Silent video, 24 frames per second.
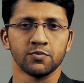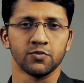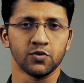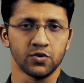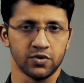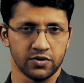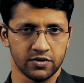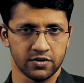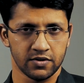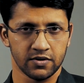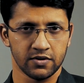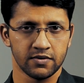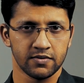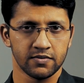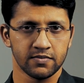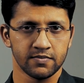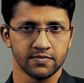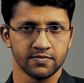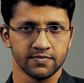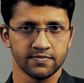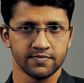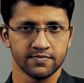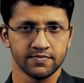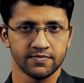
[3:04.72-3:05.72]
moon.
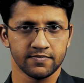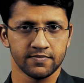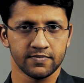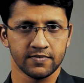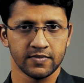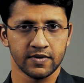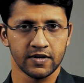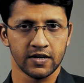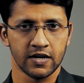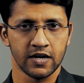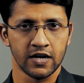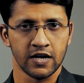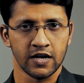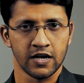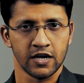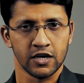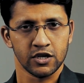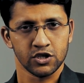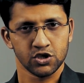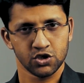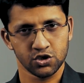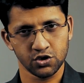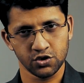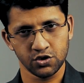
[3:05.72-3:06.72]

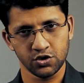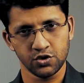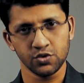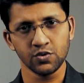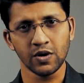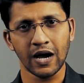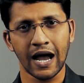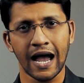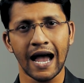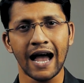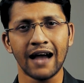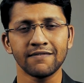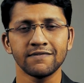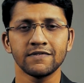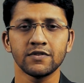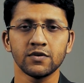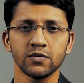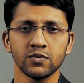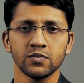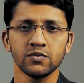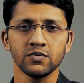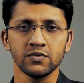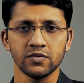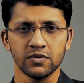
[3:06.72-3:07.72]
So you have
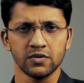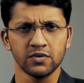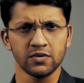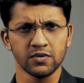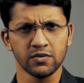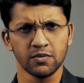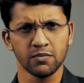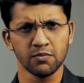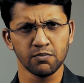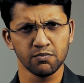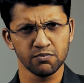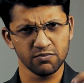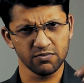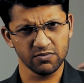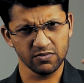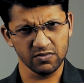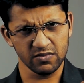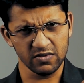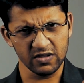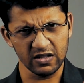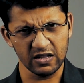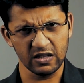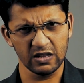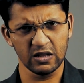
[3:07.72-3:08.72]
to
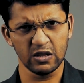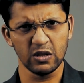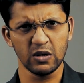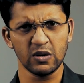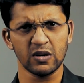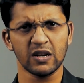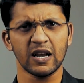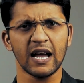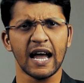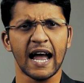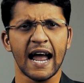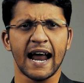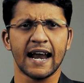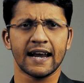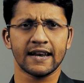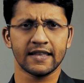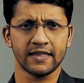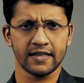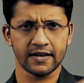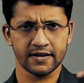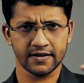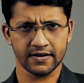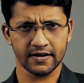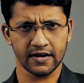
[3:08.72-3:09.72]
look
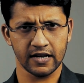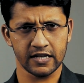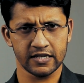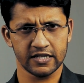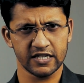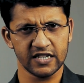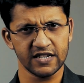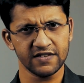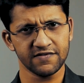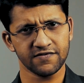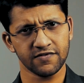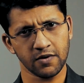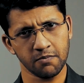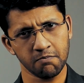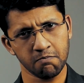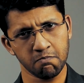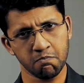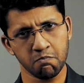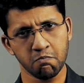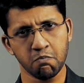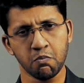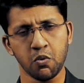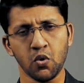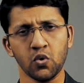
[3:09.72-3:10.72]
at the transit from
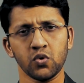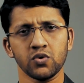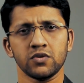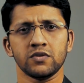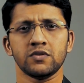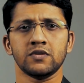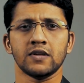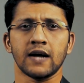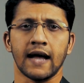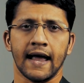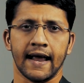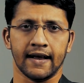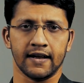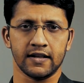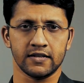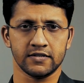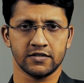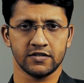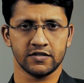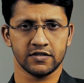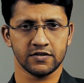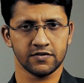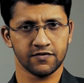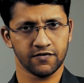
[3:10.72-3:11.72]
both the
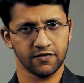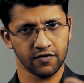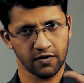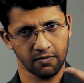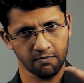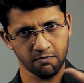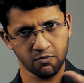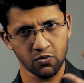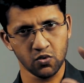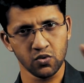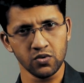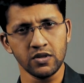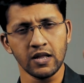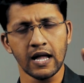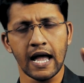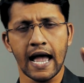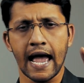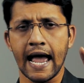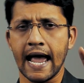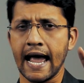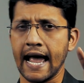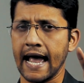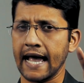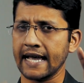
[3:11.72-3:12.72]
angles, from moon
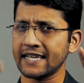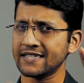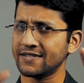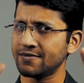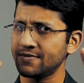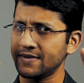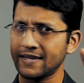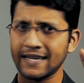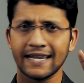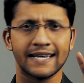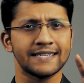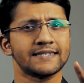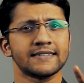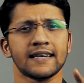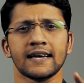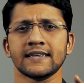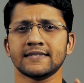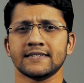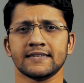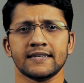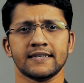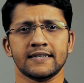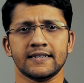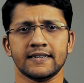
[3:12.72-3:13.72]
as well as
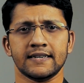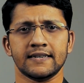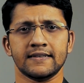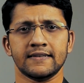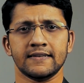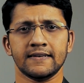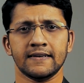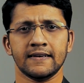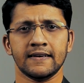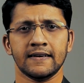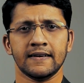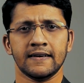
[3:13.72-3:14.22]
ascendant.